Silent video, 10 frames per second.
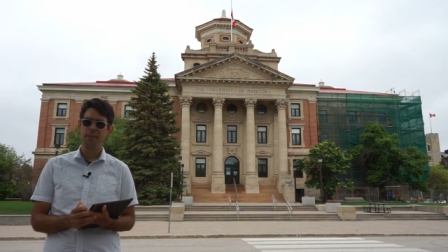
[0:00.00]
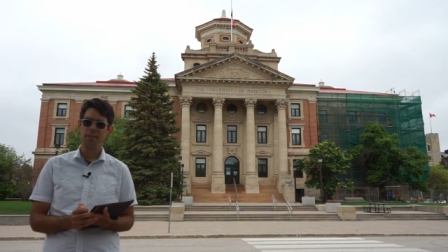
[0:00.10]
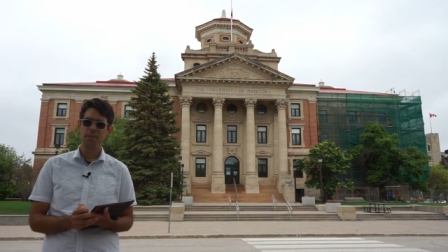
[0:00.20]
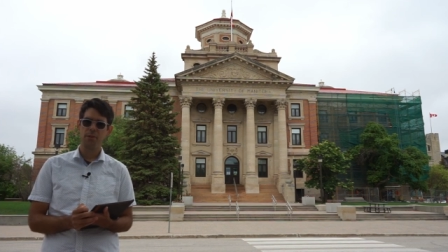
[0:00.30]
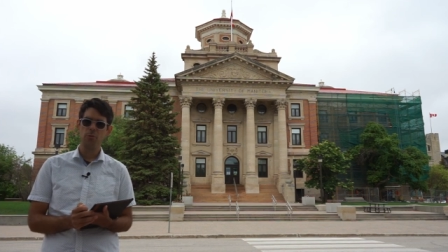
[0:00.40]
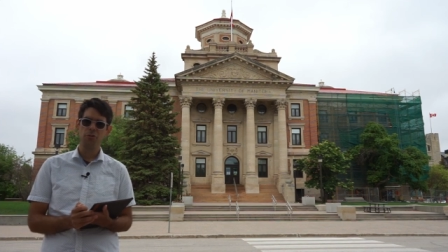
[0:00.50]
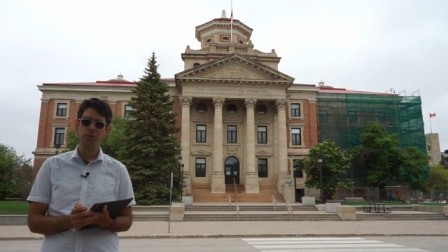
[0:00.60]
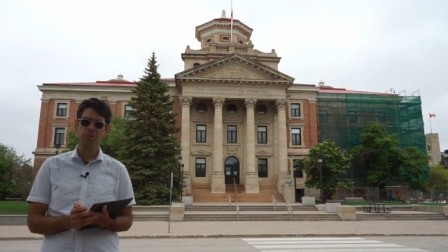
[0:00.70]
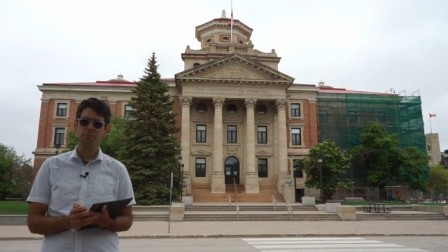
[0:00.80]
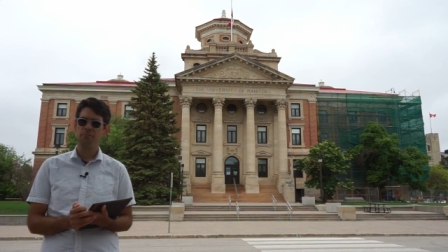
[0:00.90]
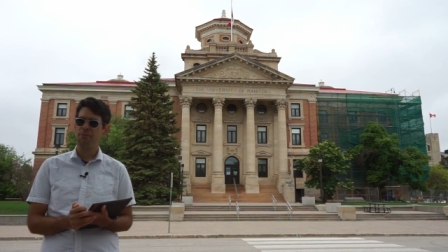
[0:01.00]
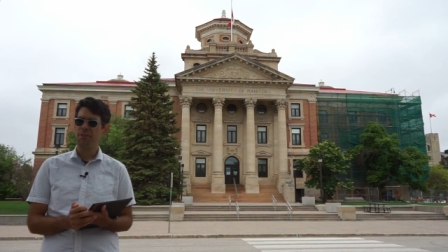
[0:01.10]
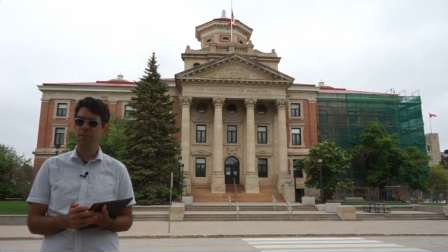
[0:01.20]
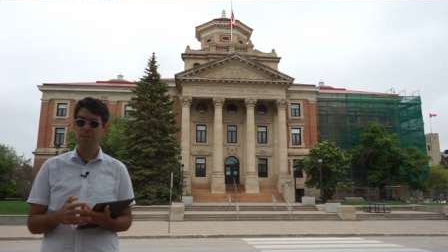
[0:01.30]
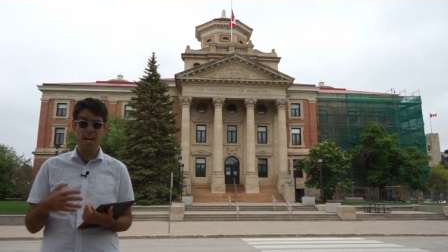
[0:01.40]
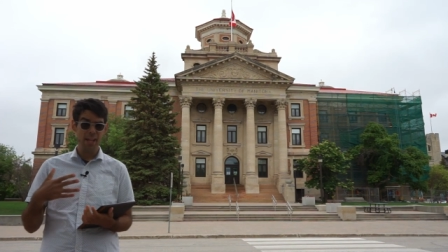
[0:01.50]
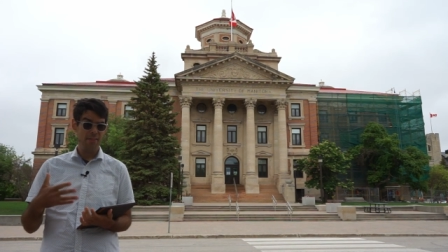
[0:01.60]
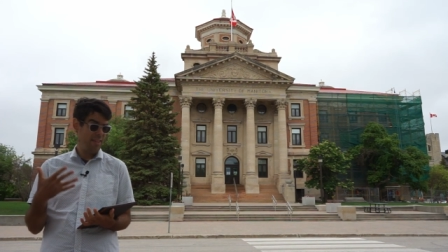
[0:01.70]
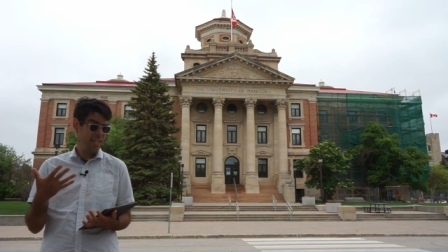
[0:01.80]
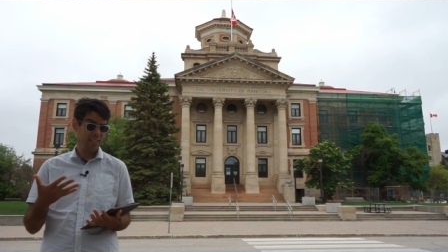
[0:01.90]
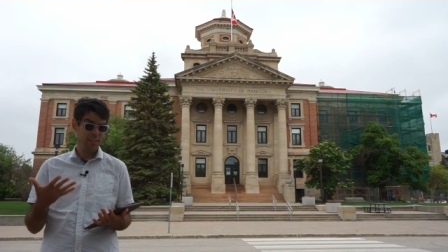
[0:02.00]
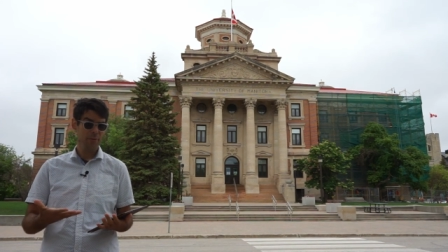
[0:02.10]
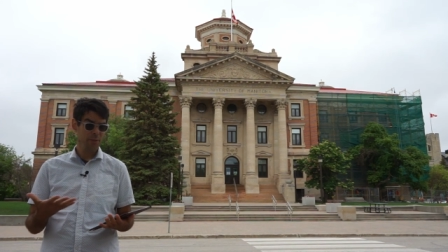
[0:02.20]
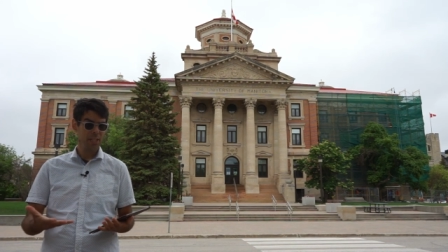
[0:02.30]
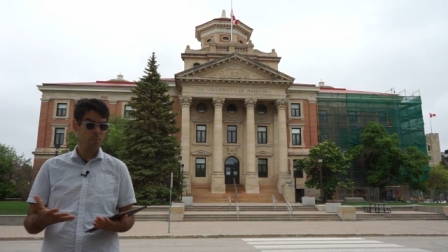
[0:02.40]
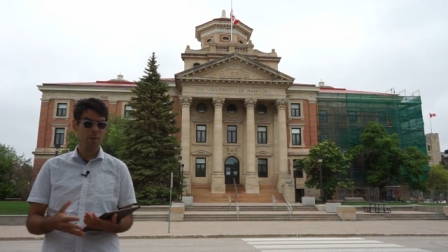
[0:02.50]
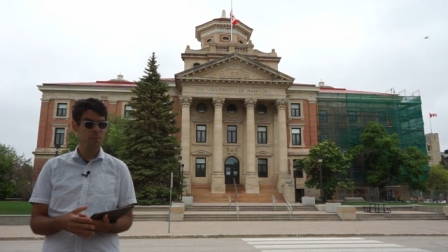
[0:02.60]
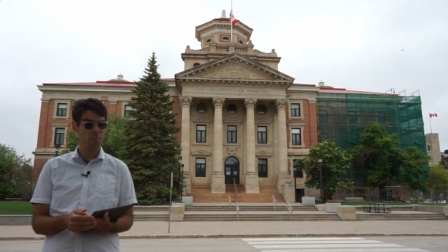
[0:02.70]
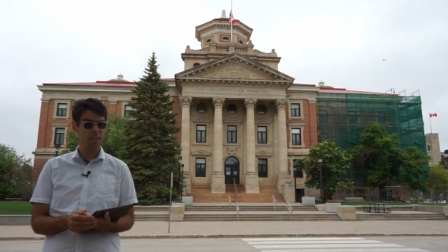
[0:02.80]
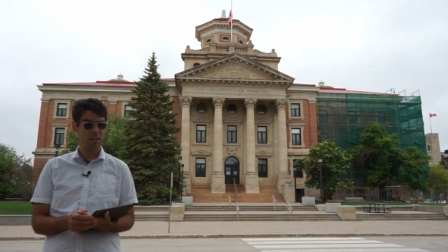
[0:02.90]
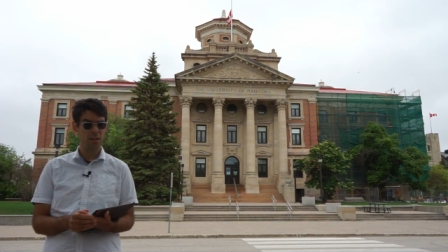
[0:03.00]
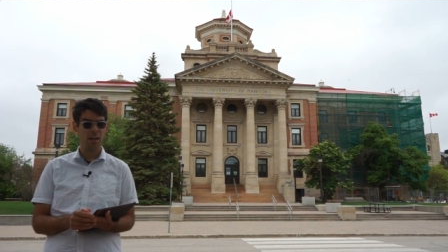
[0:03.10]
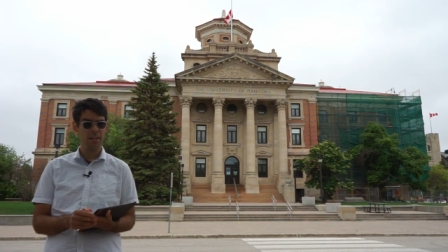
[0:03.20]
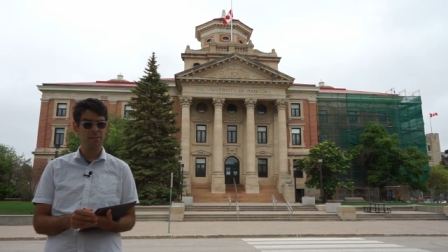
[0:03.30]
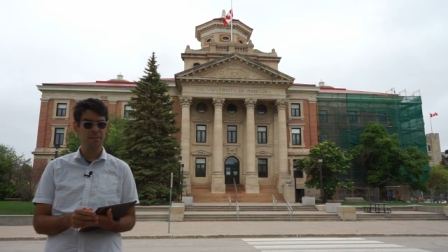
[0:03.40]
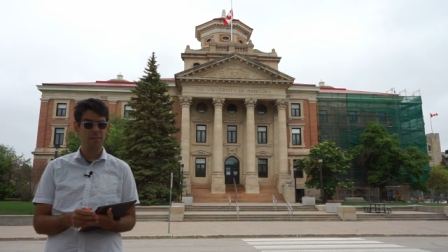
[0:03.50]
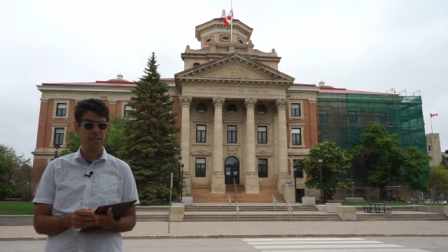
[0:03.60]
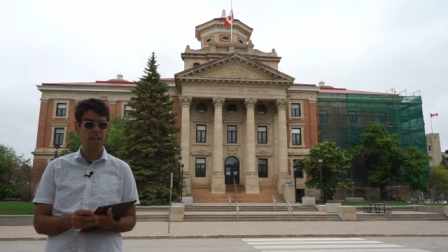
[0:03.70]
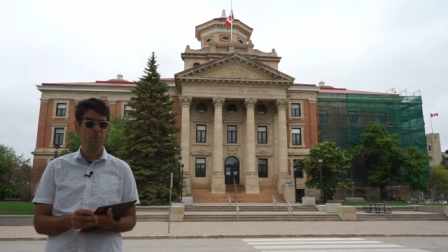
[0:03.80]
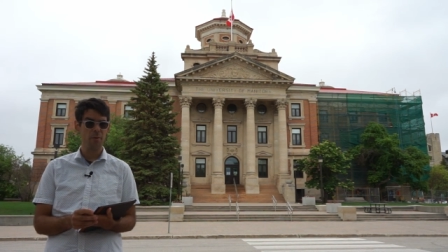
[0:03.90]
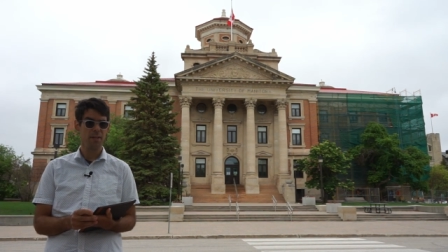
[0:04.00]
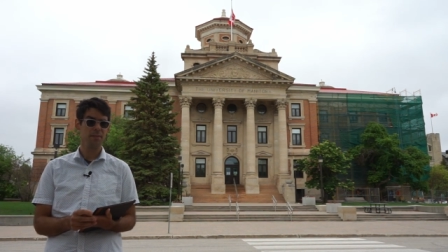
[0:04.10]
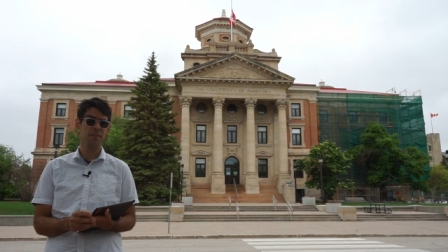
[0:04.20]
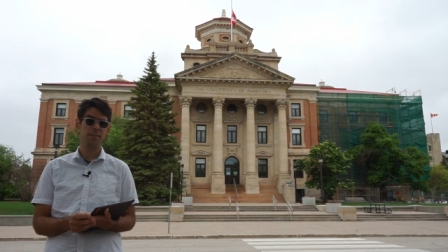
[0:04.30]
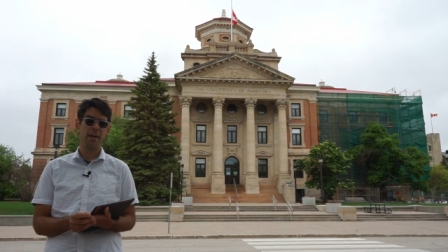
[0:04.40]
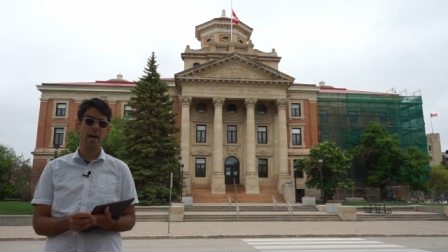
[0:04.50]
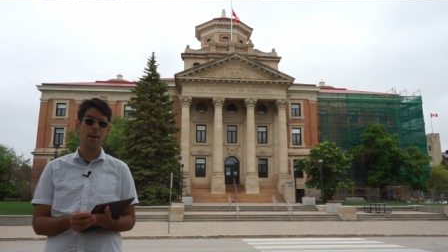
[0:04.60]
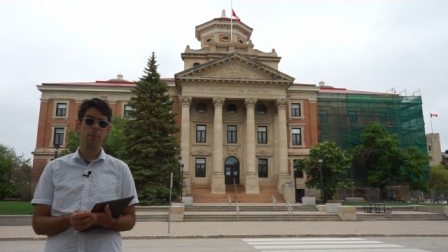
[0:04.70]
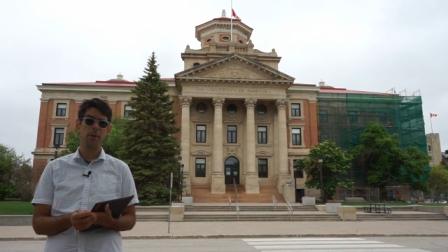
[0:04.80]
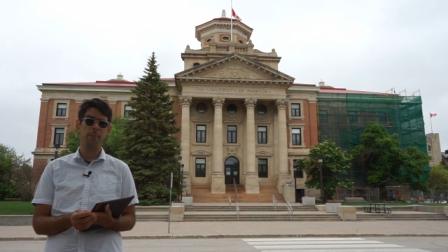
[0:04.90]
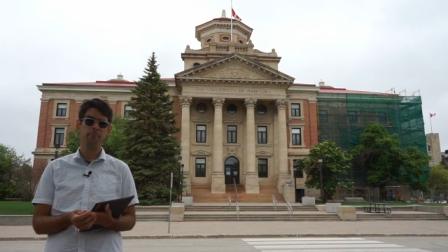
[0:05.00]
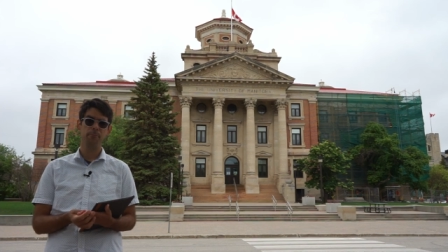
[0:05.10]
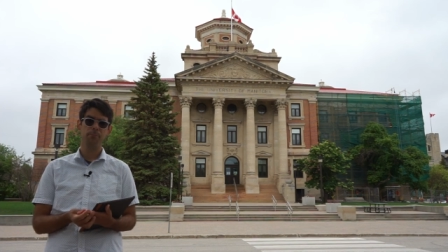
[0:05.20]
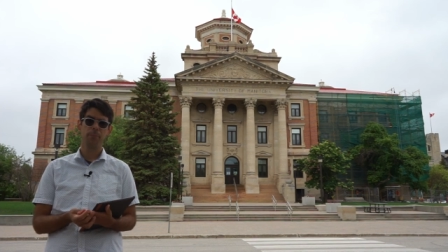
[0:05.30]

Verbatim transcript: execution, that, that literally was what caused data races to happen.